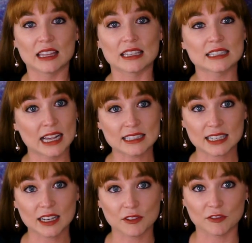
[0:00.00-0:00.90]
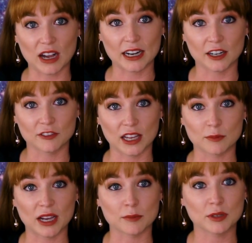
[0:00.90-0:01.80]
The intensity of the fire, fed
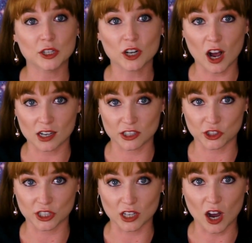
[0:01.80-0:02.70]
by pure oxygen,